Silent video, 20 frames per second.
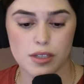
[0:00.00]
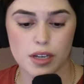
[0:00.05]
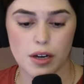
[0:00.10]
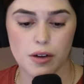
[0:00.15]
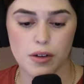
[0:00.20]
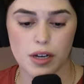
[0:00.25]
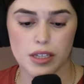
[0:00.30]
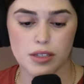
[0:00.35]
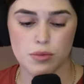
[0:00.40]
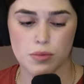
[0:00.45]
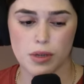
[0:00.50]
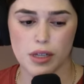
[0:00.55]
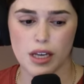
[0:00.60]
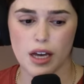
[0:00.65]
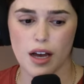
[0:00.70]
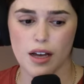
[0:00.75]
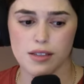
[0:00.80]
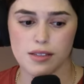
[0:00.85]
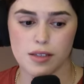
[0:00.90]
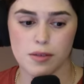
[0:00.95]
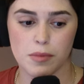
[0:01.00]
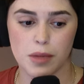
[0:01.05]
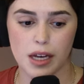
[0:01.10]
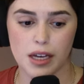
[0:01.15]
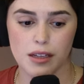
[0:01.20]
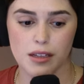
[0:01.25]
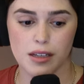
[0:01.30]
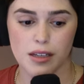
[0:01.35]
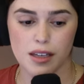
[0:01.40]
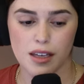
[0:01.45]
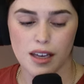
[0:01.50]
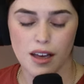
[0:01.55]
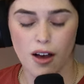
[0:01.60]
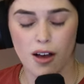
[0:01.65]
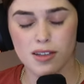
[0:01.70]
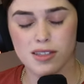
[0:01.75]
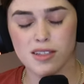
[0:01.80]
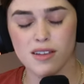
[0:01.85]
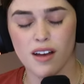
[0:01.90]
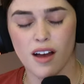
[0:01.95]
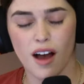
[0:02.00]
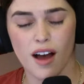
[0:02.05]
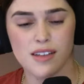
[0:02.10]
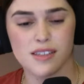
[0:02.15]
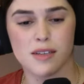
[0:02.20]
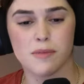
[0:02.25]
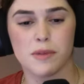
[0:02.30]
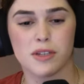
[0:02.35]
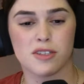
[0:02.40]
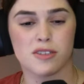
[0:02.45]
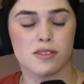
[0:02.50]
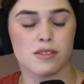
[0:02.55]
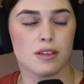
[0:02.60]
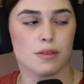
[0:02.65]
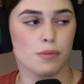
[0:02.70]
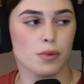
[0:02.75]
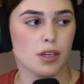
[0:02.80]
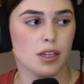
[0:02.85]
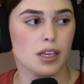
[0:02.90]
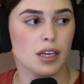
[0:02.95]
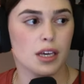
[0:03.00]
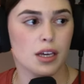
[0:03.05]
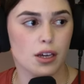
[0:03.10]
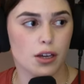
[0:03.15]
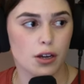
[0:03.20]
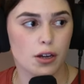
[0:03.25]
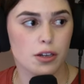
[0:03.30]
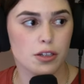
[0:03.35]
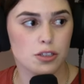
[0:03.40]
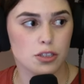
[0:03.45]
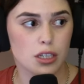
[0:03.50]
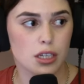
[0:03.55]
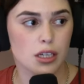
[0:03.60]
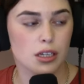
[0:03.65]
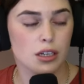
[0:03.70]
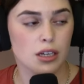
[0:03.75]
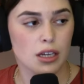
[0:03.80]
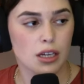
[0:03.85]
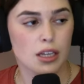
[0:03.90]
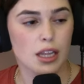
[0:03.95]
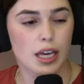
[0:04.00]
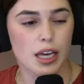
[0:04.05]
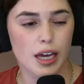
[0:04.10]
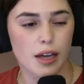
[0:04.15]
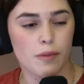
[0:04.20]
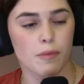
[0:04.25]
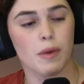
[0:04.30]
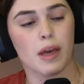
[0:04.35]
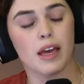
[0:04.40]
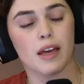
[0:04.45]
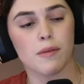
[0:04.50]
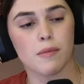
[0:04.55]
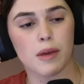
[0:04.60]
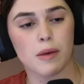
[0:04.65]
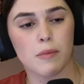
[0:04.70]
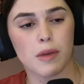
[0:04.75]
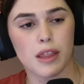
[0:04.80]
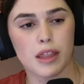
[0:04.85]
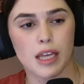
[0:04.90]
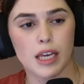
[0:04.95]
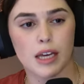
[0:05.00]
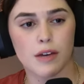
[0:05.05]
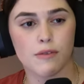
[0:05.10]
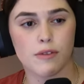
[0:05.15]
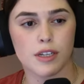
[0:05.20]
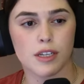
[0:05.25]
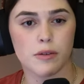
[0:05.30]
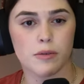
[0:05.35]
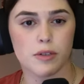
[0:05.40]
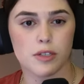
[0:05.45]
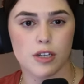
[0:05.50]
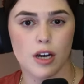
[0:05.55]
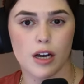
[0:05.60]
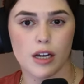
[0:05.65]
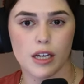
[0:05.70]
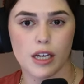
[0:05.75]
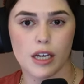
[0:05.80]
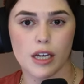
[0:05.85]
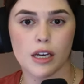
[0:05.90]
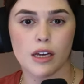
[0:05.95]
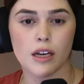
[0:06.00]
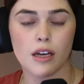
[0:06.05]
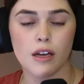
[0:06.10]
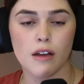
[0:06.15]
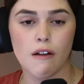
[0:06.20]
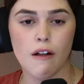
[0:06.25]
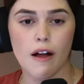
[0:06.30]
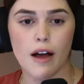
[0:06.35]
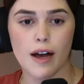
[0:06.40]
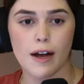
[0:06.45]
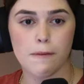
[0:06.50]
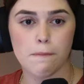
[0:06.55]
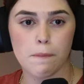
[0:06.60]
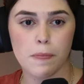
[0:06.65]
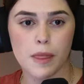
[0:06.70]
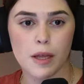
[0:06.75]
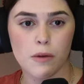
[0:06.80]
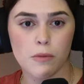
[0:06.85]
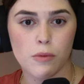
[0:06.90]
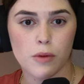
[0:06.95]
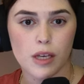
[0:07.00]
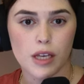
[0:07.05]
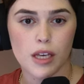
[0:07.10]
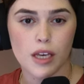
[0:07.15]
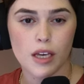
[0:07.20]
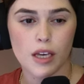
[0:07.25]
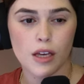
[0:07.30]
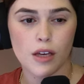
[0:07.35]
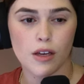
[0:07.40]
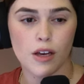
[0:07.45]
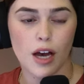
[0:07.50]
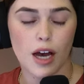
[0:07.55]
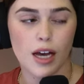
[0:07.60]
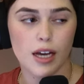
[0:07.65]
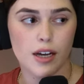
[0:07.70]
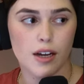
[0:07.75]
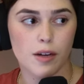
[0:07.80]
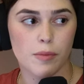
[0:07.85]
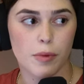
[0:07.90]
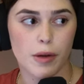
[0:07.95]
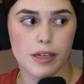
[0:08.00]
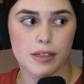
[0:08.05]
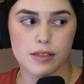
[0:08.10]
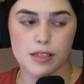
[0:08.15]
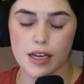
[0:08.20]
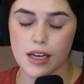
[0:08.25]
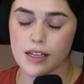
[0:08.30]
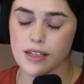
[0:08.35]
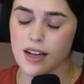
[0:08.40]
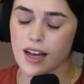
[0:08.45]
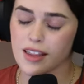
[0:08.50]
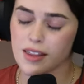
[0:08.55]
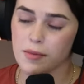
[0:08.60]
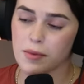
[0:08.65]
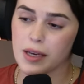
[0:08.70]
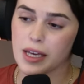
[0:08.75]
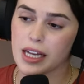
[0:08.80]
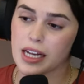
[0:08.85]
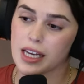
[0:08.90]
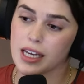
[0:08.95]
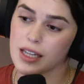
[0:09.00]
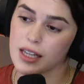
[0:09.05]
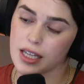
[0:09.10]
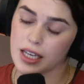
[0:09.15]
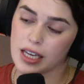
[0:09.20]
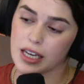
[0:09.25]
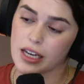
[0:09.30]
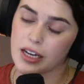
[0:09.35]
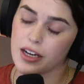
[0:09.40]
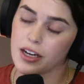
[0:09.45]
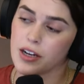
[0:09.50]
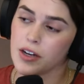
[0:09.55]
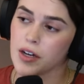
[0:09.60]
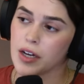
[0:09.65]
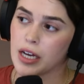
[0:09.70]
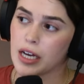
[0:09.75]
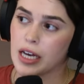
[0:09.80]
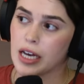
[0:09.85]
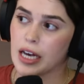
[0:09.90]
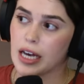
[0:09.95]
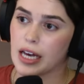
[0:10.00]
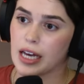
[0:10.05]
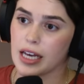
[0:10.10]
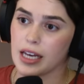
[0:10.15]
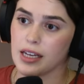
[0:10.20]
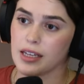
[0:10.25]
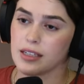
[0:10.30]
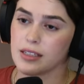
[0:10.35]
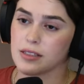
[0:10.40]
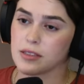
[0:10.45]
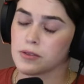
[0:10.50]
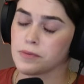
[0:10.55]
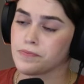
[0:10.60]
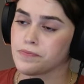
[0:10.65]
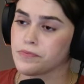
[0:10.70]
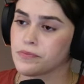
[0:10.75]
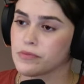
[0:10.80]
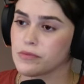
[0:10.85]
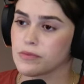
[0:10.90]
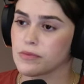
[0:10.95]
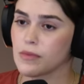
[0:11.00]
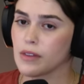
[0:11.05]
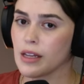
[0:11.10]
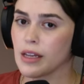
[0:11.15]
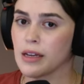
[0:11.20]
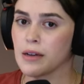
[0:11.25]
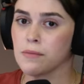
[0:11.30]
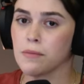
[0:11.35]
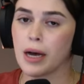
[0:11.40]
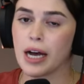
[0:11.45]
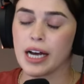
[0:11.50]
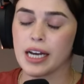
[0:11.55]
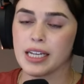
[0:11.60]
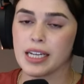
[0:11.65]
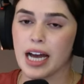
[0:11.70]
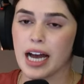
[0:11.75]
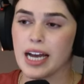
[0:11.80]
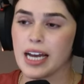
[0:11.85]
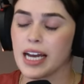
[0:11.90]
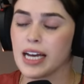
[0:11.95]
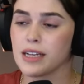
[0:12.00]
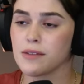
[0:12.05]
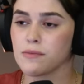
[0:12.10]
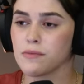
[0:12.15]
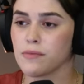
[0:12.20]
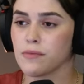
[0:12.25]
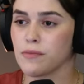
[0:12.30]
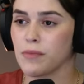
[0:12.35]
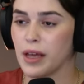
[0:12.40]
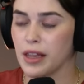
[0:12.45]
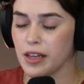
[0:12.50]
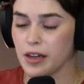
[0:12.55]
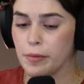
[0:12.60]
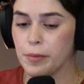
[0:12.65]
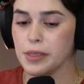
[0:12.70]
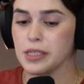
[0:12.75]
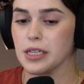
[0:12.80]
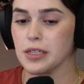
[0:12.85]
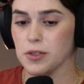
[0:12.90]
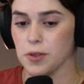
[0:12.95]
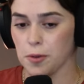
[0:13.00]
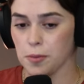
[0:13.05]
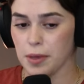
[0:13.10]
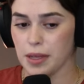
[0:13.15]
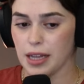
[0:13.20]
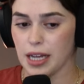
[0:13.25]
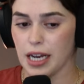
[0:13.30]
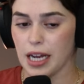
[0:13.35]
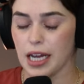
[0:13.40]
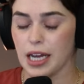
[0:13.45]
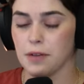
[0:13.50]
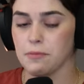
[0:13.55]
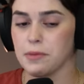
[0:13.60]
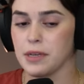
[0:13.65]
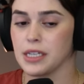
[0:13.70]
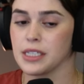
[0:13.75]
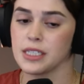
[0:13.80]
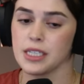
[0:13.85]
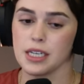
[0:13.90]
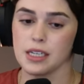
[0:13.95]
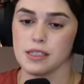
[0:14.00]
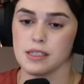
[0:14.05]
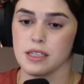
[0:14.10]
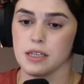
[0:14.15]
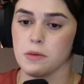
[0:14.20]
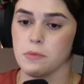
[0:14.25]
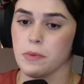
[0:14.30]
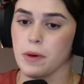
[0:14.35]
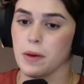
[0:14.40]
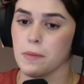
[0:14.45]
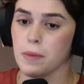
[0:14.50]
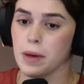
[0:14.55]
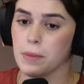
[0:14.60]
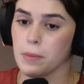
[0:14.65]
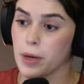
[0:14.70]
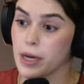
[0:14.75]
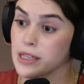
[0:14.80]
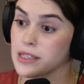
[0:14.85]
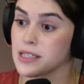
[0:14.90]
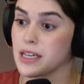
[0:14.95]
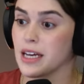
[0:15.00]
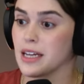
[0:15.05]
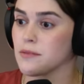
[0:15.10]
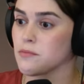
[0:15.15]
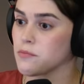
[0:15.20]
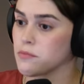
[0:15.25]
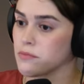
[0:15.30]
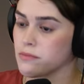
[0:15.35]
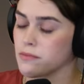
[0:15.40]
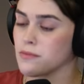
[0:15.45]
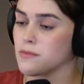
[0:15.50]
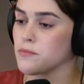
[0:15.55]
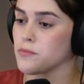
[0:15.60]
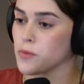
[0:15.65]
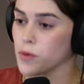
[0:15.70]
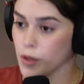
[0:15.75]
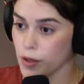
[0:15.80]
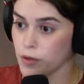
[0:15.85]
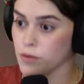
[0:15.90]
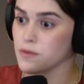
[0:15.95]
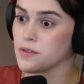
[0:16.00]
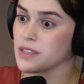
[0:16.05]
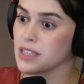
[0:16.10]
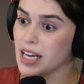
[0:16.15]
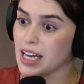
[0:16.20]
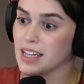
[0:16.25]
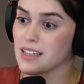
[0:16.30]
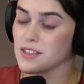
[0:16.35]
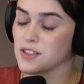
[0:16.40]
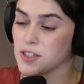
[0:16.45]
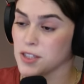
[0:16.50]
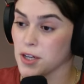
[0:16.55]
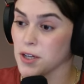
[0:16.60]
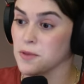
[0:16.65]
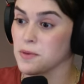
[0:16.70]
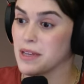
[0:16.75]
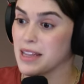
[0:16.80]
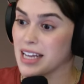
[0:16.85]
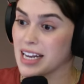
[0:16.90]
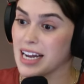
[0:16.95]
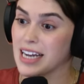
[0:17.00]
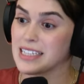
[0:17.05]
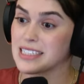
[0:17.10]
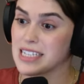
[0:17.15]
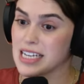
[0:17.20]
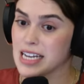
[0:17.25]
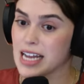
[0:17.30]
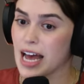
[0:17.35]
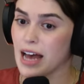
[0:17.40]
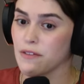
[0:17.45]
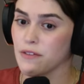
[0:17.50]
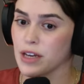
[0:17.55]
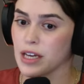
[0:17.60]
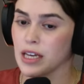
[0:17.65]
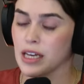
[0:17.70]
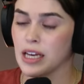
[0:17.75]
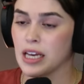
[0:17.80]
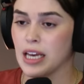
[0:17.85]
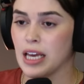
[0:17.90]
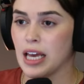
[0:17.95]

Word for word: So it's really awesome that also awesome and just really encouraging. Like it made me think of when you were talking um, we got our brain scan at the beginning of the year and mine, I had my therapist had told me that I had PTSD, but my brain scan proved and showed me that I did have it.